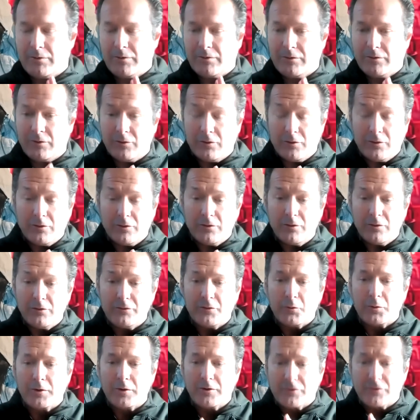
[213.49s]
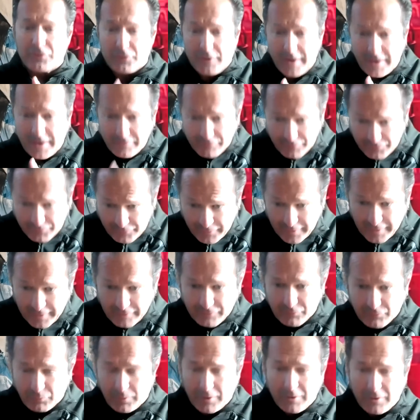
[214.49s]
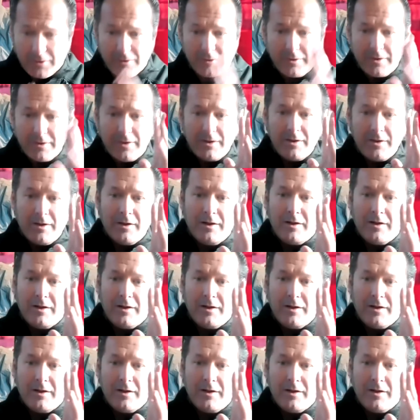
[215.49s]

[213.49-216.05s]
you use the word transfixed while